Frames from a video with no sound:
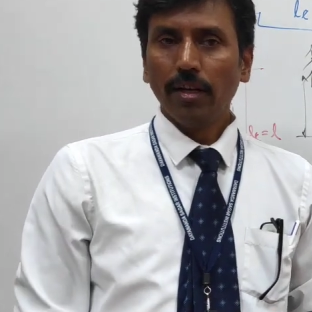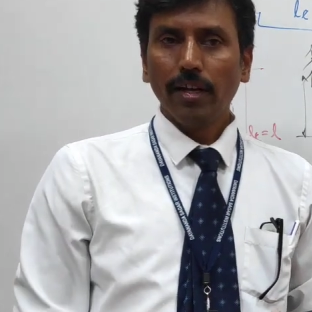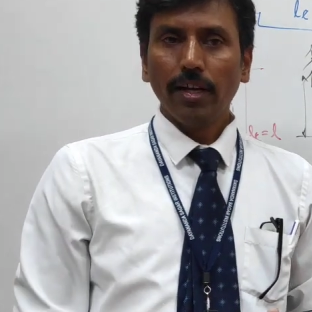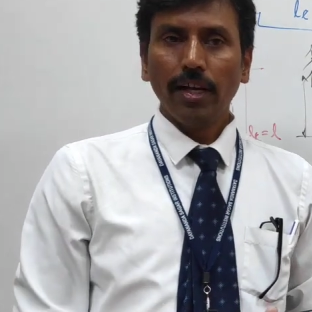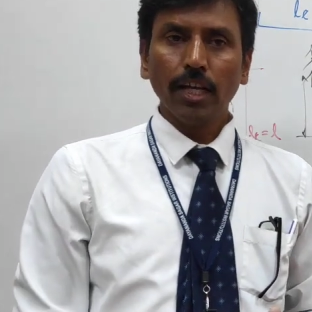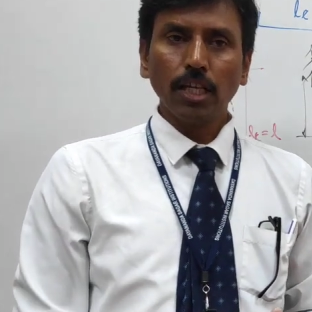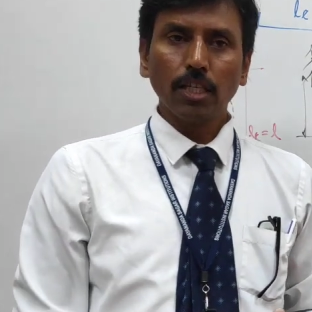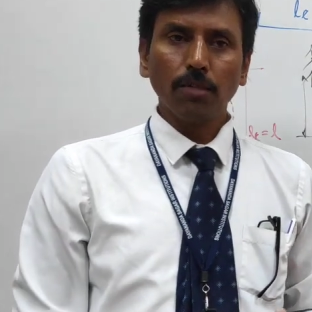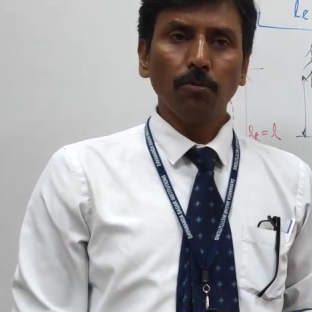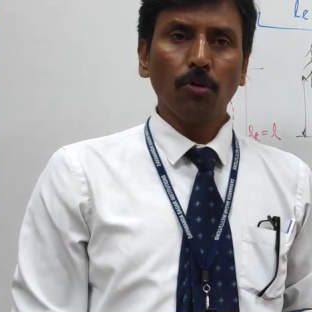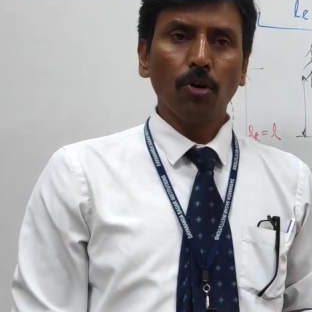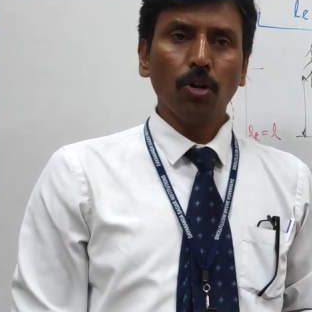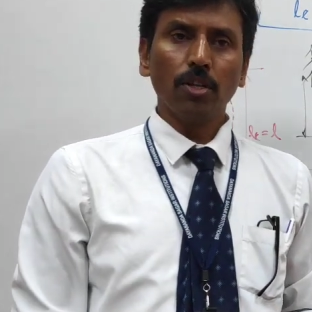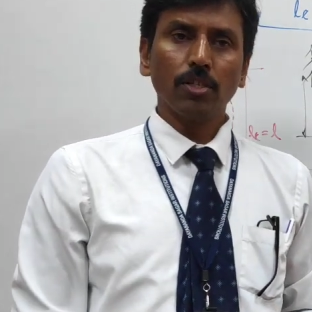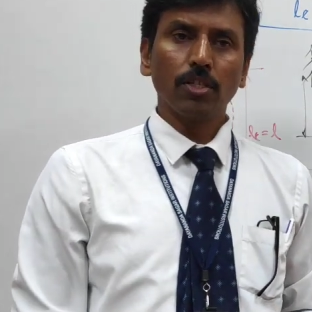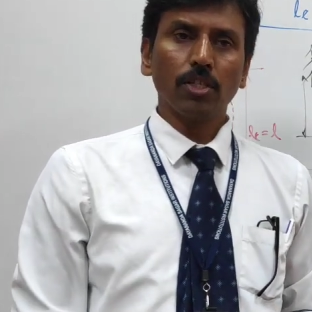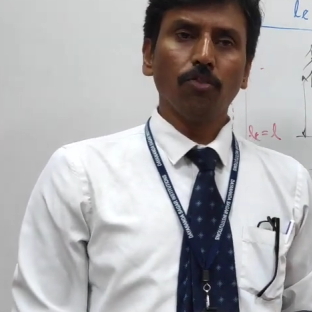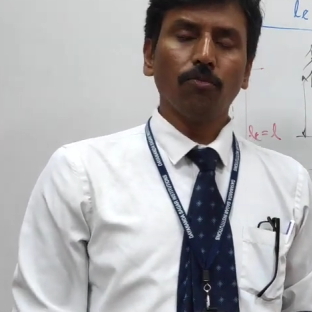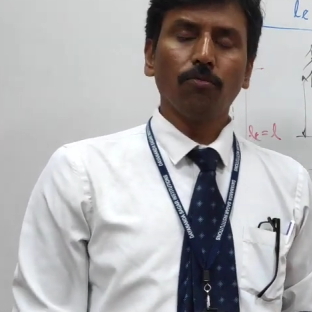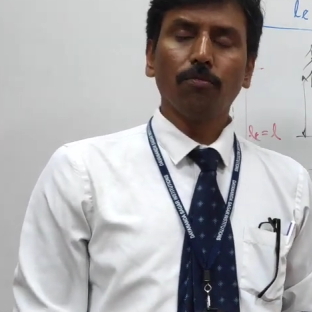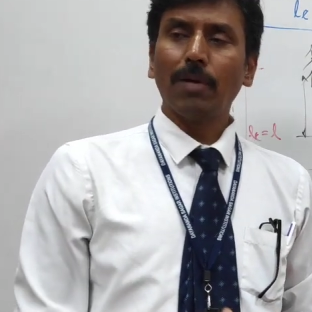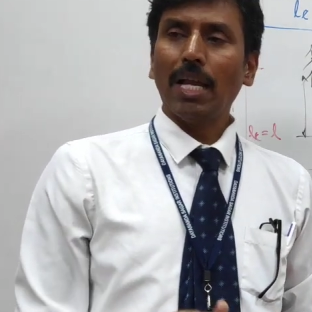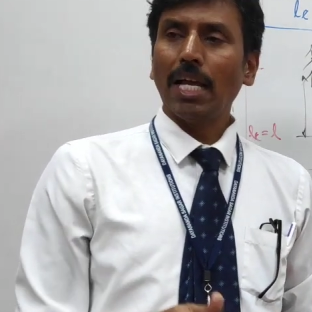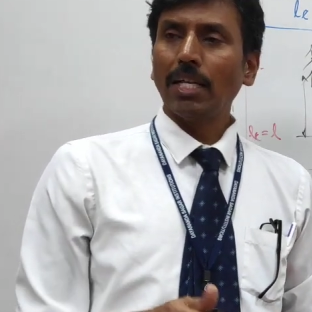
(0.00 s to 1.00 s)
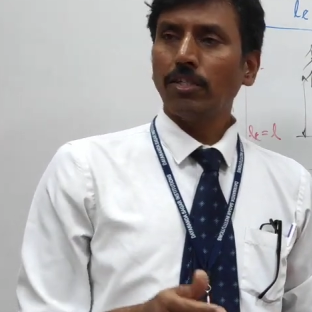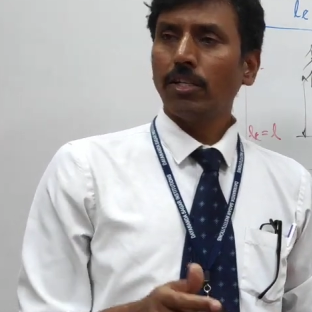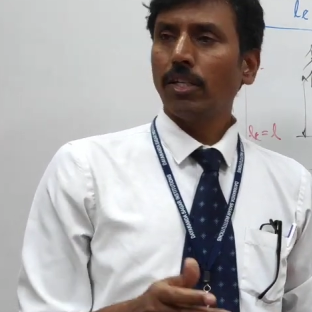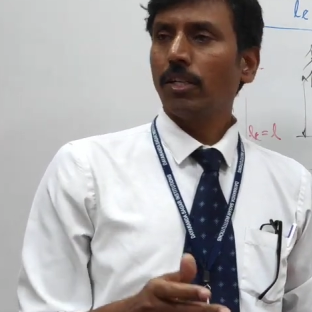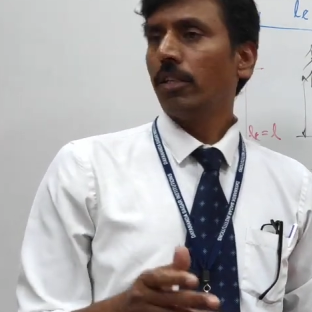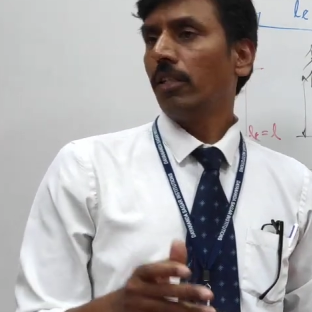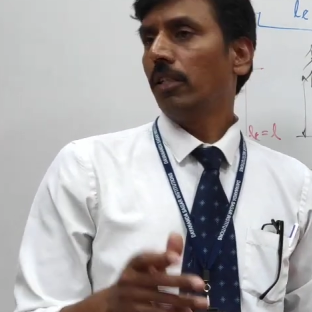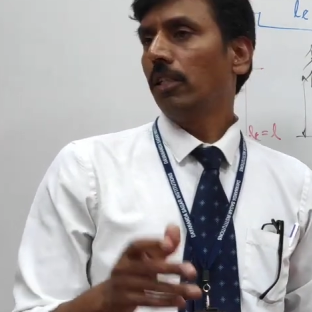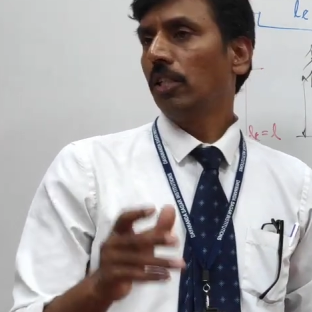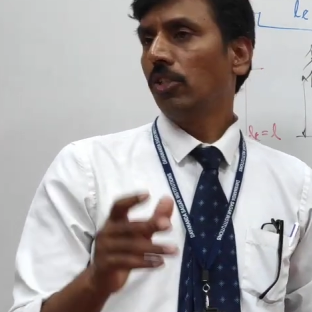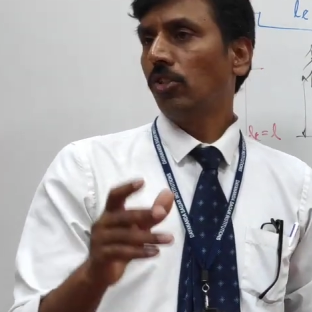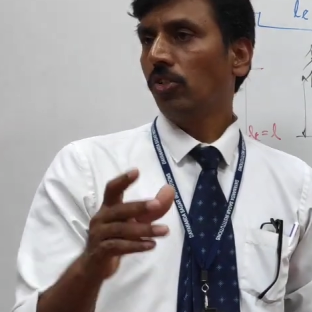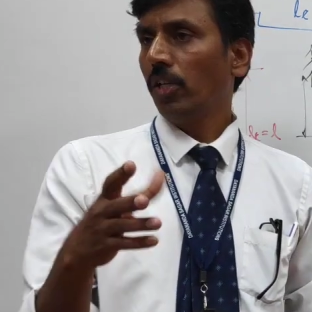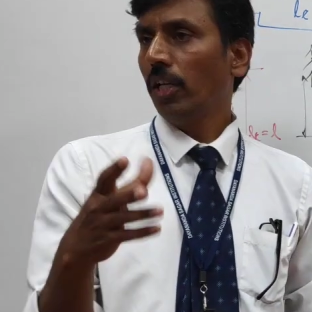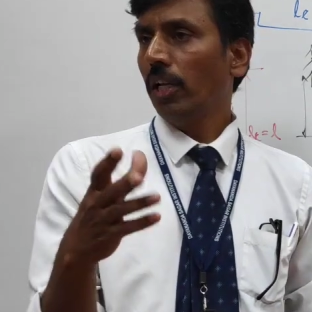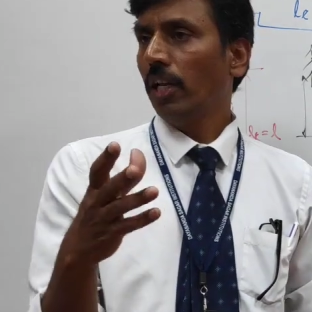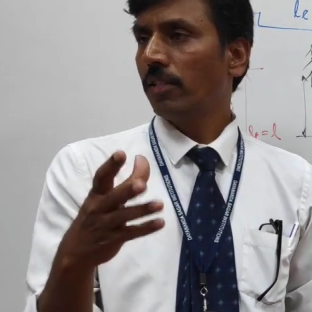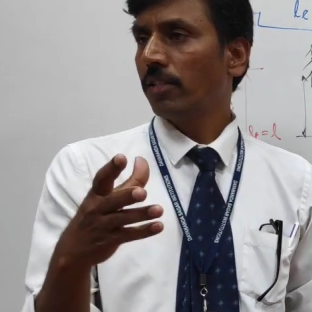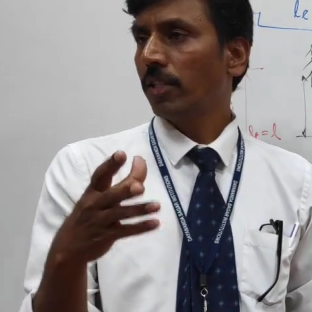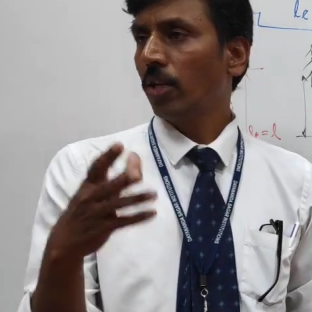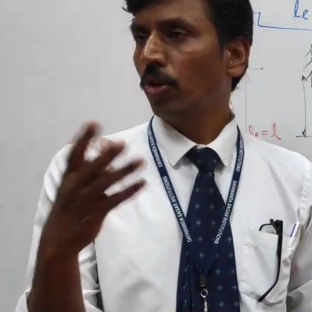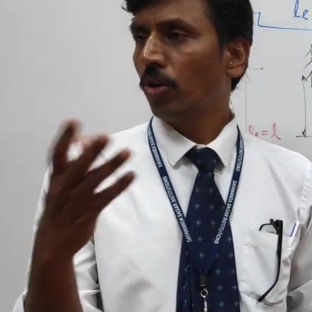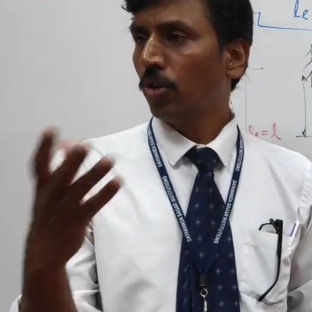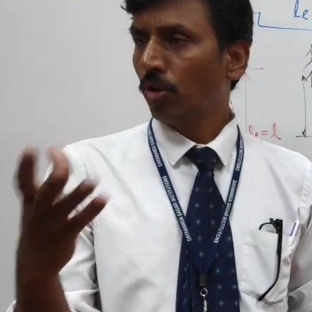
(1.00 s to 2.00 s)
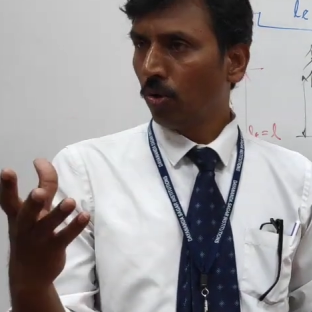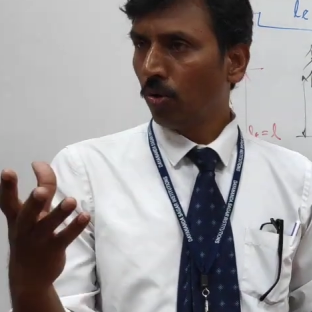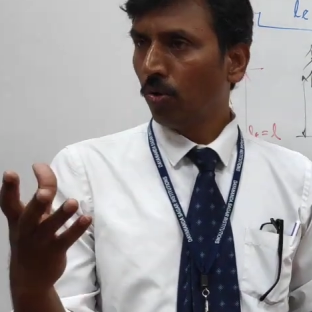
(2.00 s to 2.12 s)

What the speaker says: Young's modulus of plastic. Steel is around